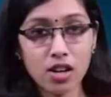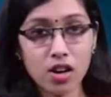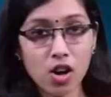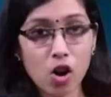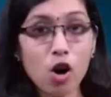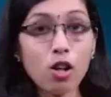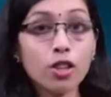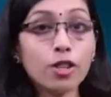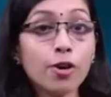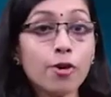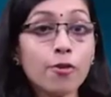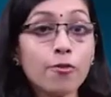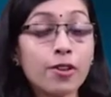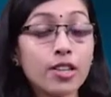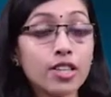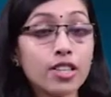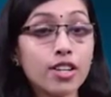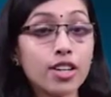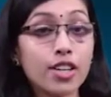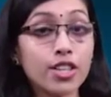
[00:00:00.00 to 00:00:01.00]
All the
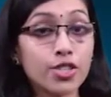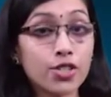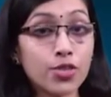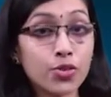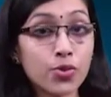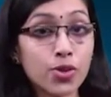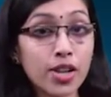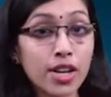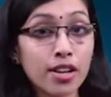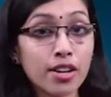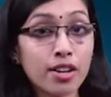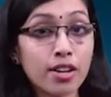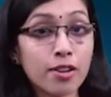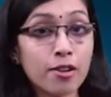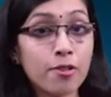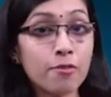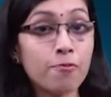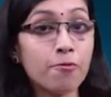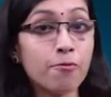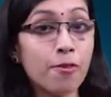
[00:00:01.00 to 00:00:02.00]
offender history,
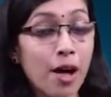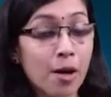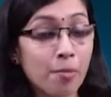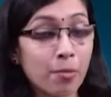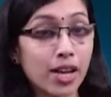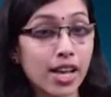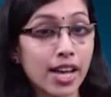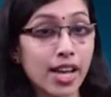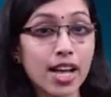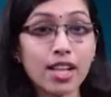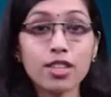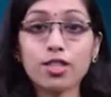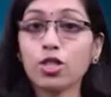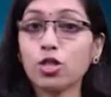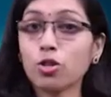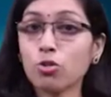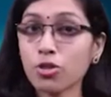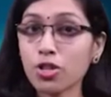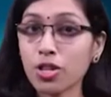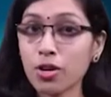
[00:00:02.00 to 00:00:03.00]
family, and
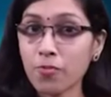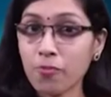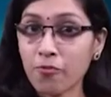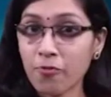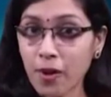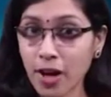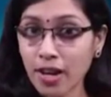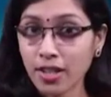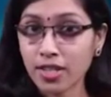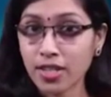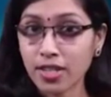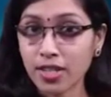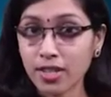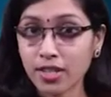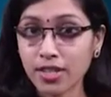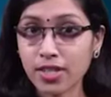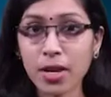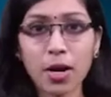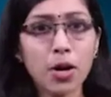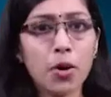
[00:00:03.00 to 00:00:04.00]
social
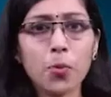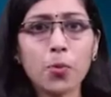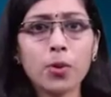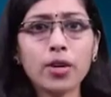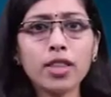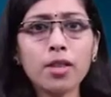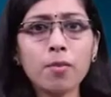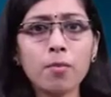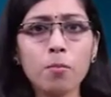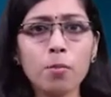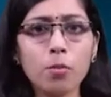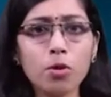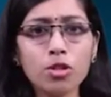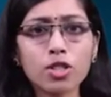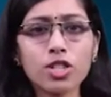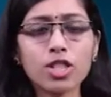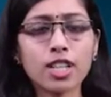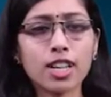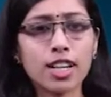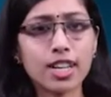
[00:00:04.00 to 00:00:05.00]
factors were the
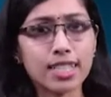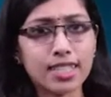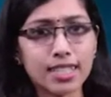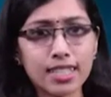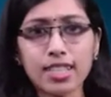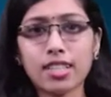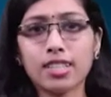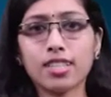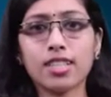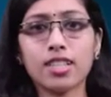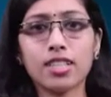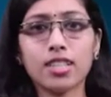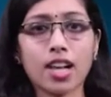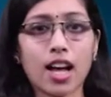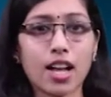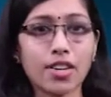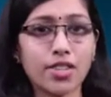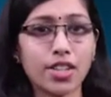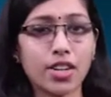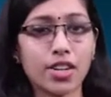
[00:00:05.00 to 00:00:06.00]
most consistent
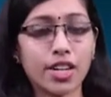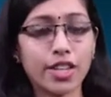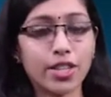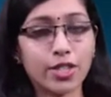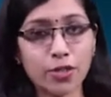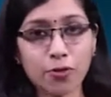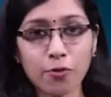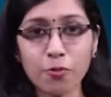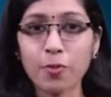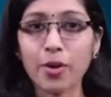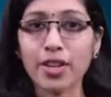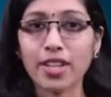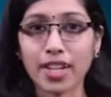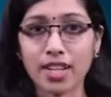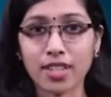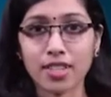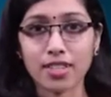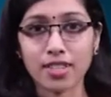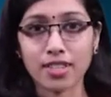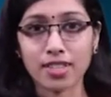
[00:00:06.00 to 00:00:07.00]
categories of
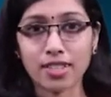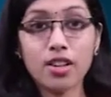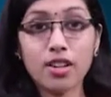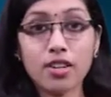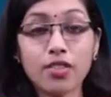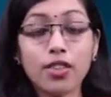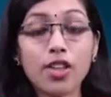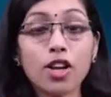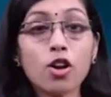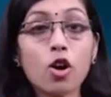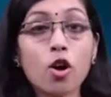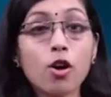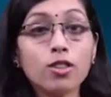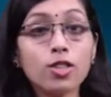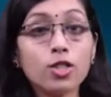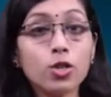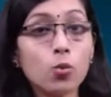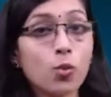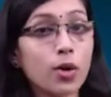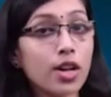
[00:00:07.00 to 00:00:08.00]
predictors. There
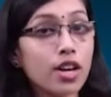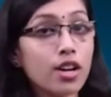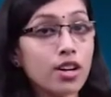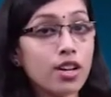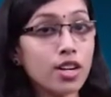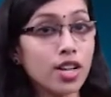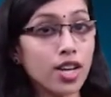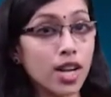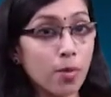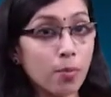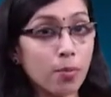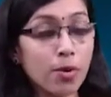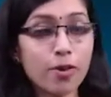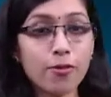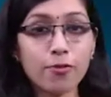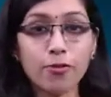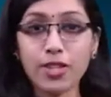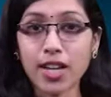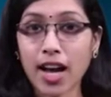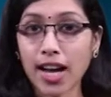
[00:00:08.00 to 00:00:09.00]
also were a number
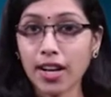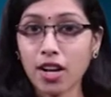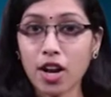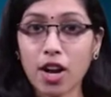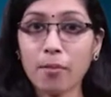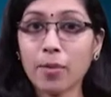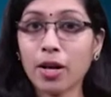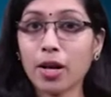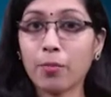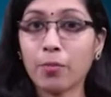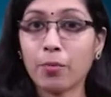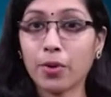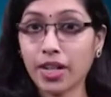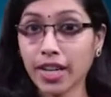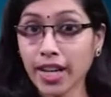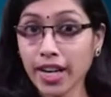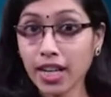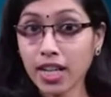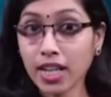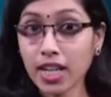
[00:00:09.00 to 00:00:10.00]
of dynamic
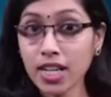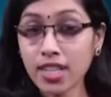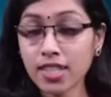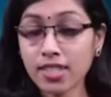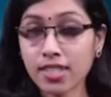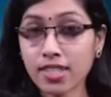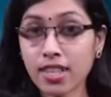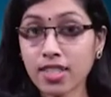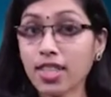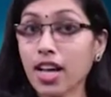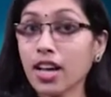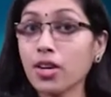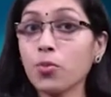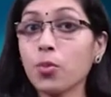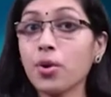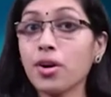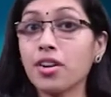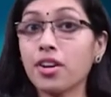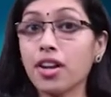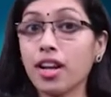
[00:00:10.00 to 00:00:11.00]
predictors that
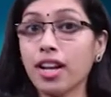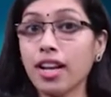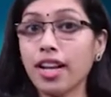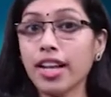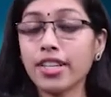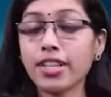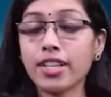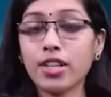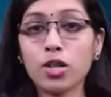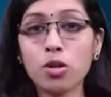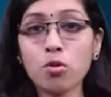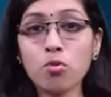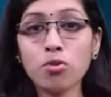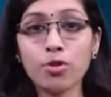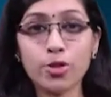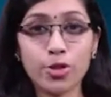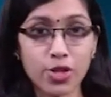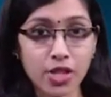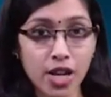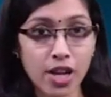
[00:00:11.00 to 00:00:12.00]
were related
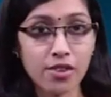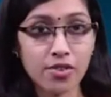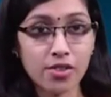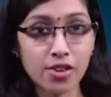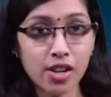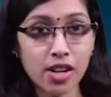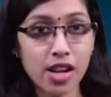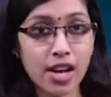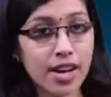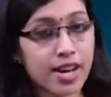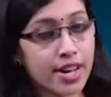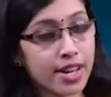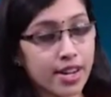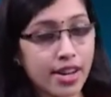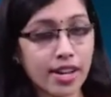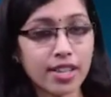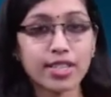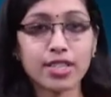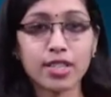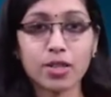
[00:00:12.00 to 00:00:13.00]
to general
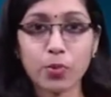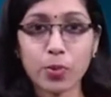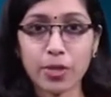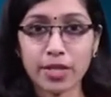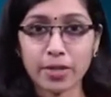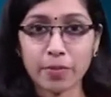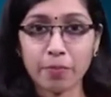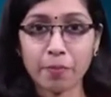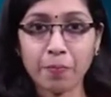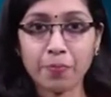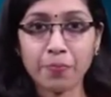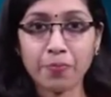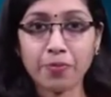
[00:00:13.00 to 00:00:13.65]
recidivism.